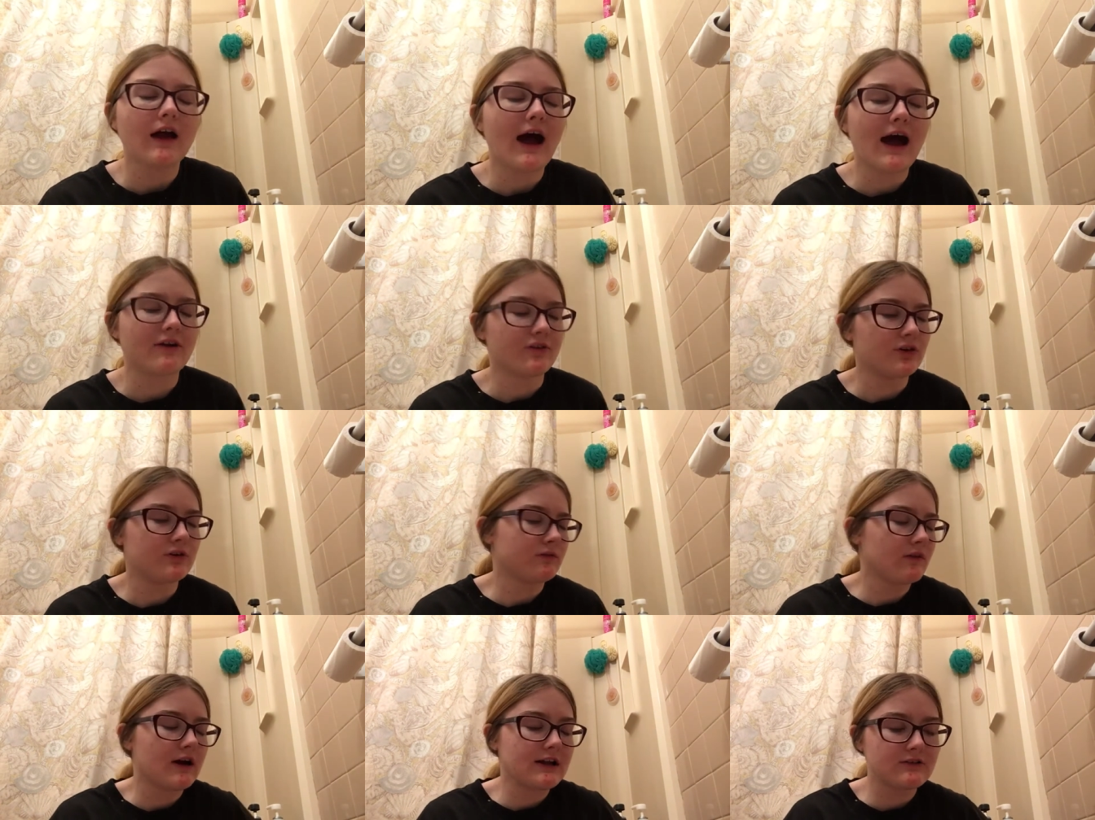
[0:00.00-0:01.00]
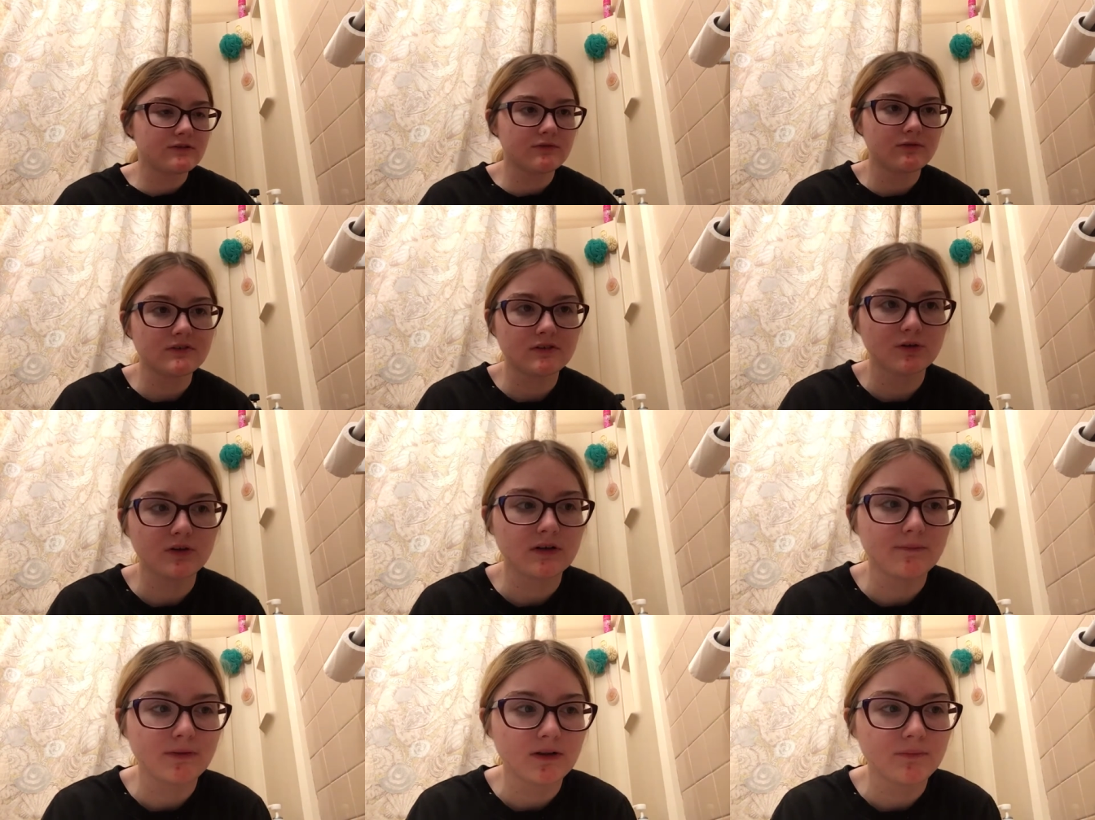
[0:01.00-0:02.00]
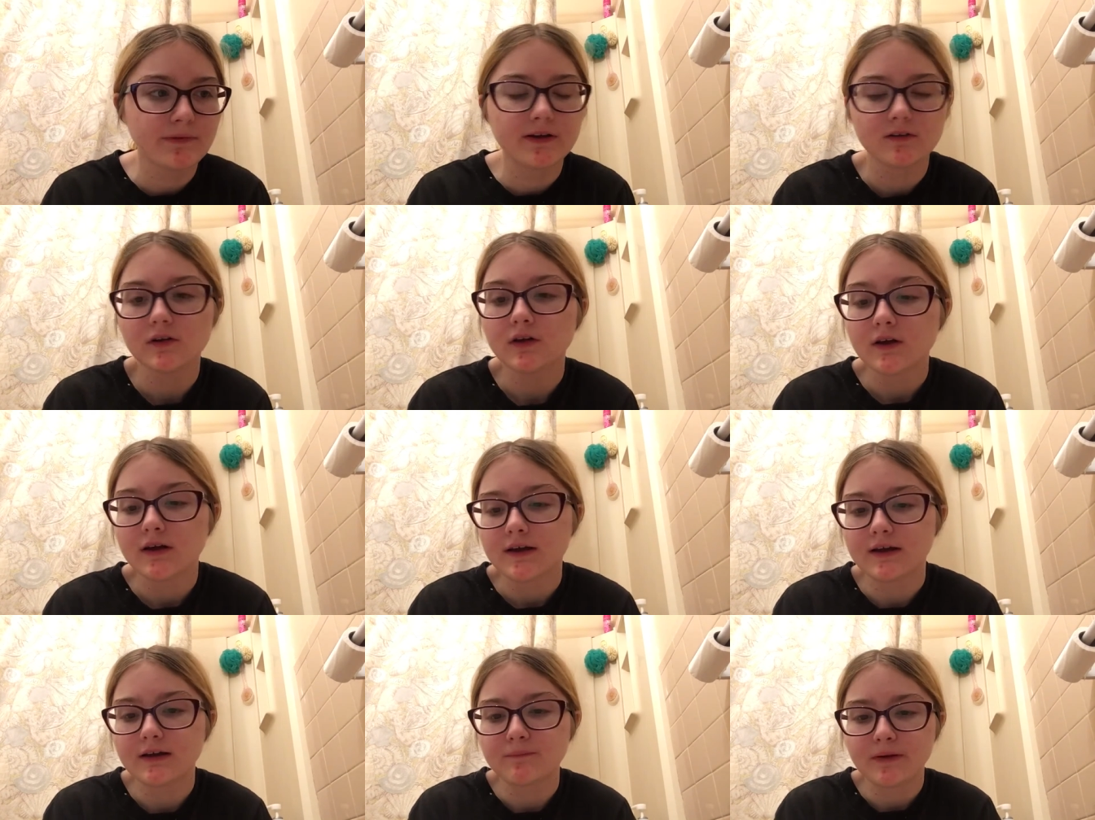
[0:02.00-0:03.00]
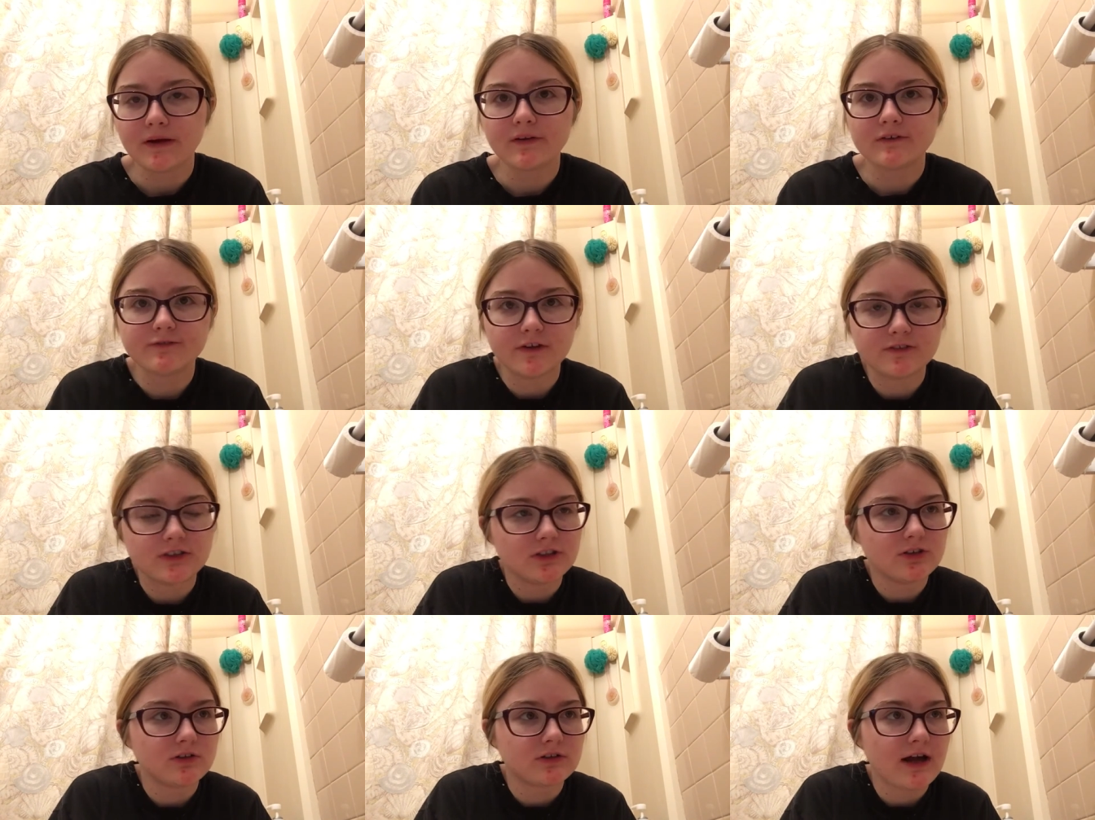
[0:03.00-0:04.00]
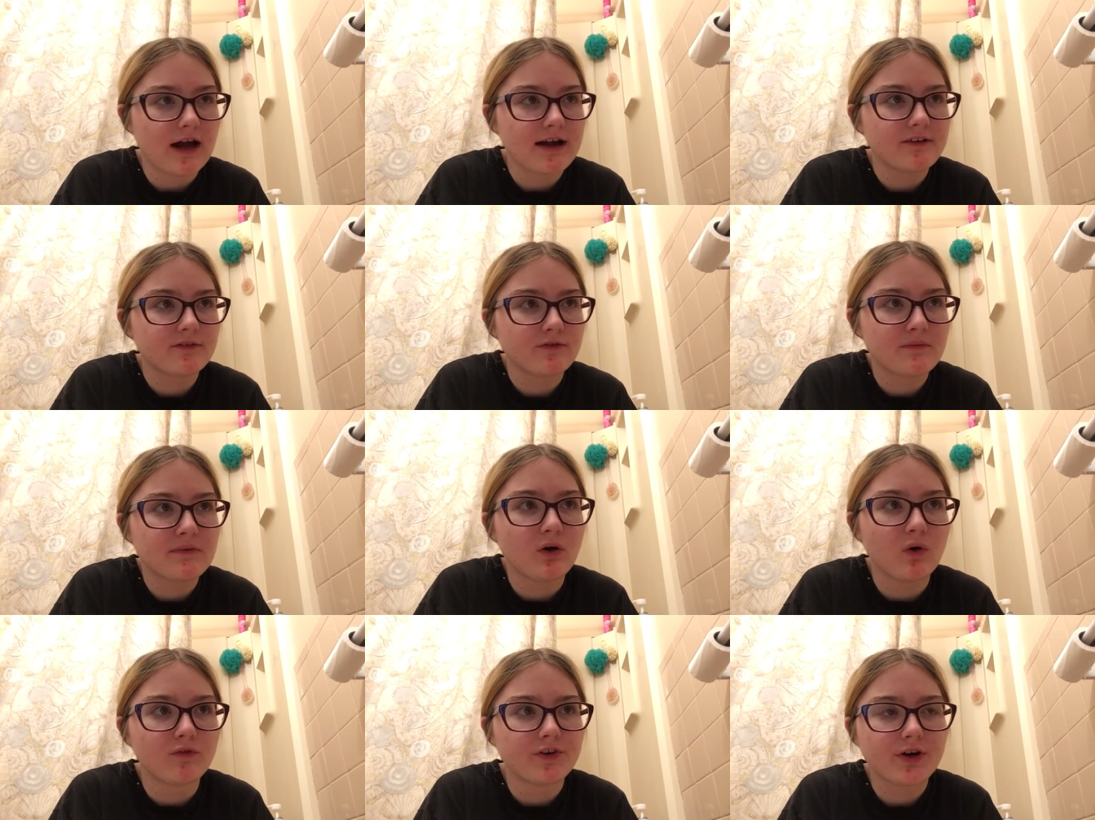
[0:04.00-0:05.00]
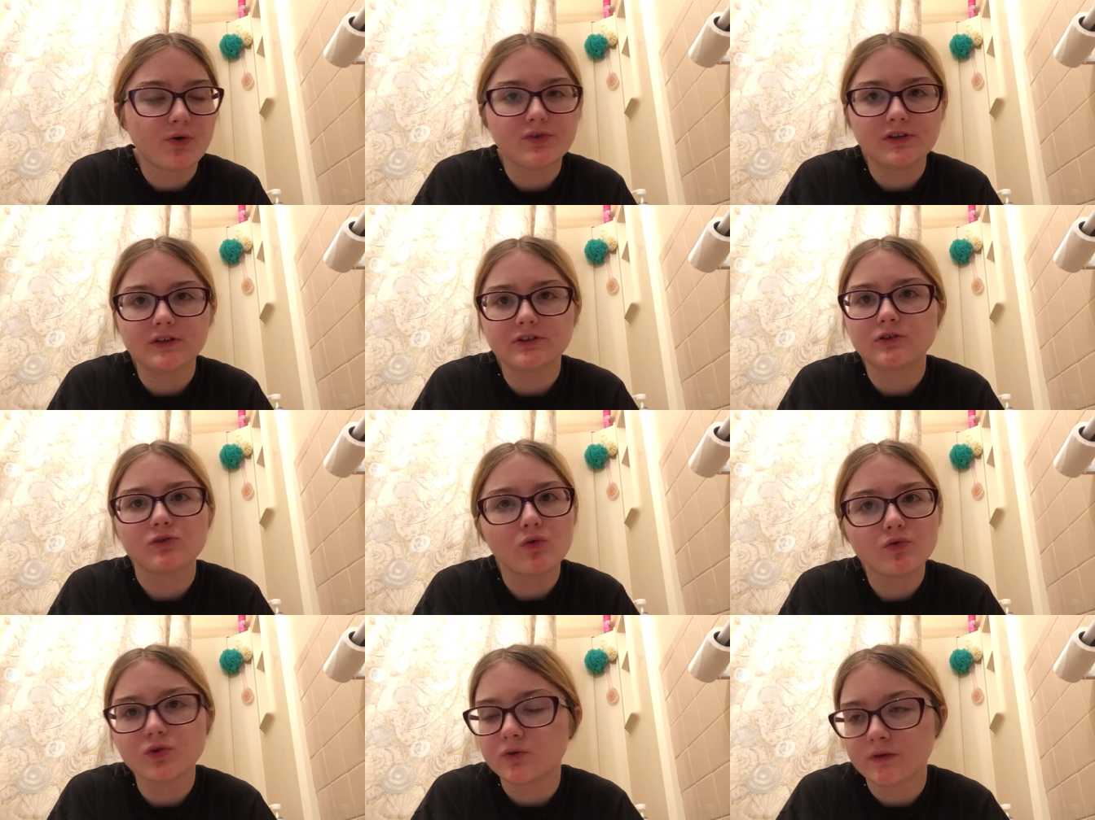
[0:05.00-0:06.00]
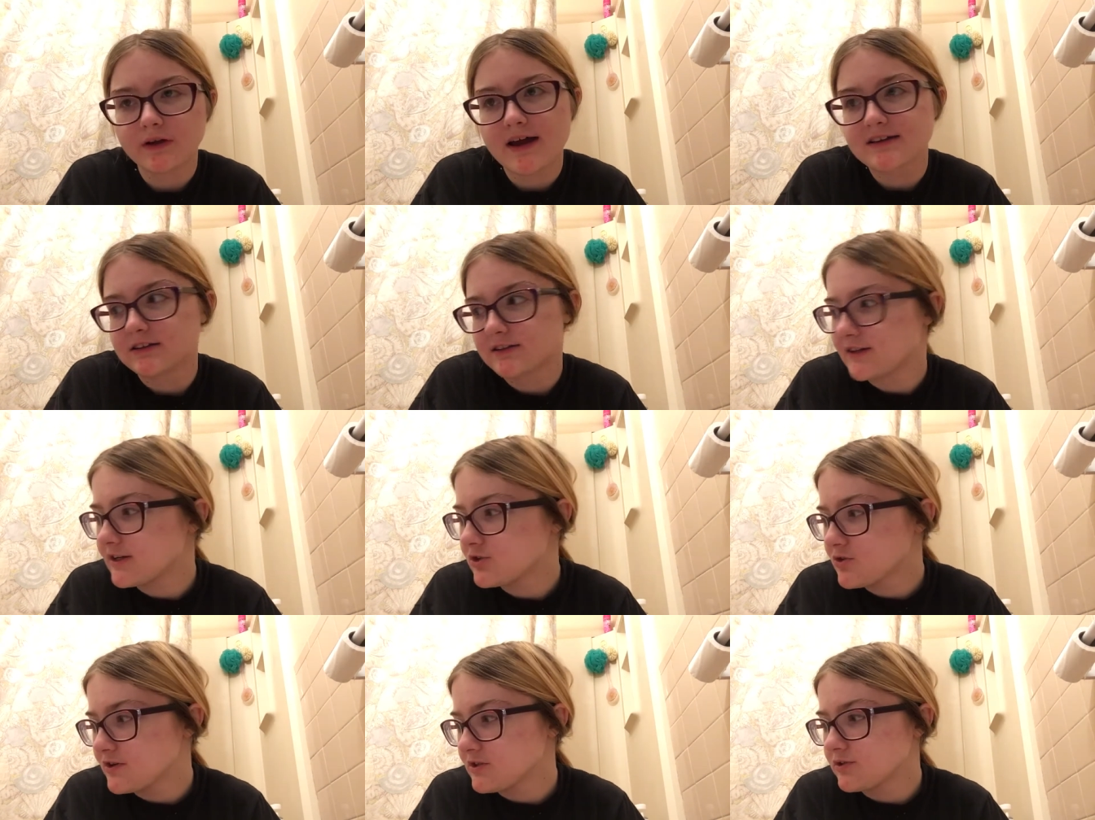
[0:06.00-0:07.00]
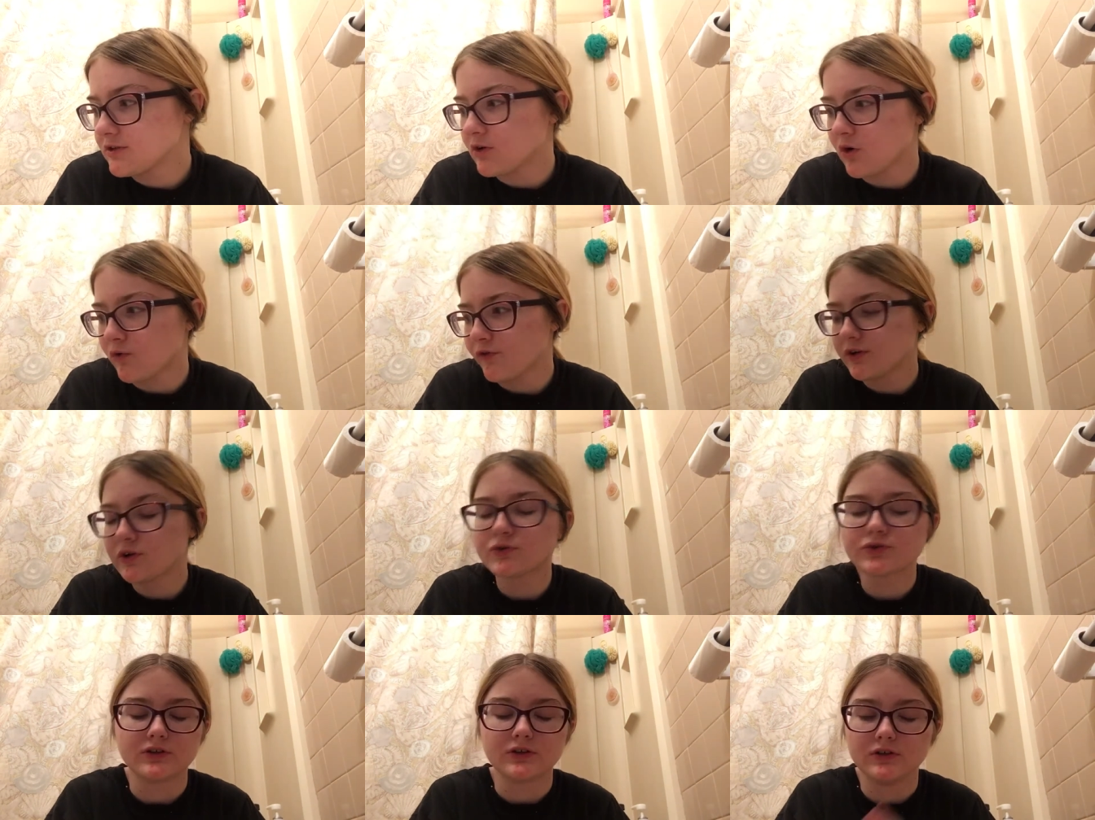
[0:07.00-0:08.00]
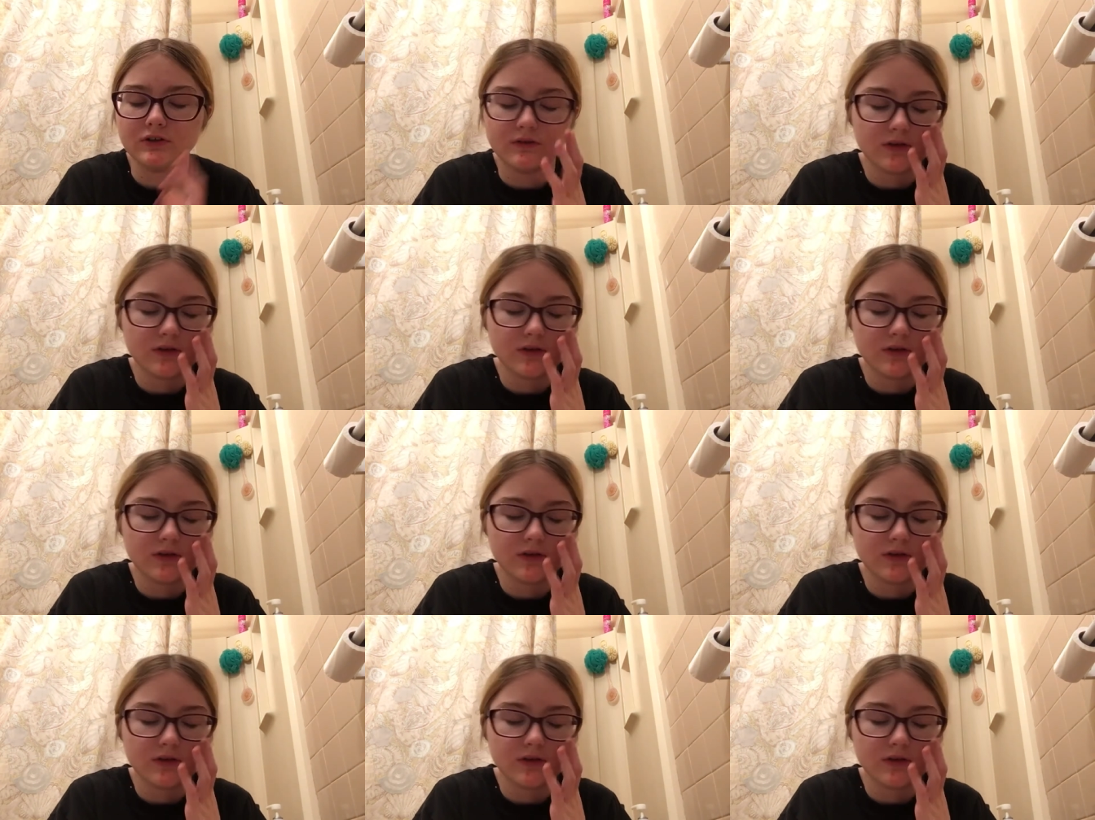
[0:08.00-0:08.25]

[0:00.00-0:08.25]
I don't know. I just was looking up a little bit, and apparently a 15-year-old died from it overdosing. So don't do it, guys. It's dangerous. You can overdose. You can,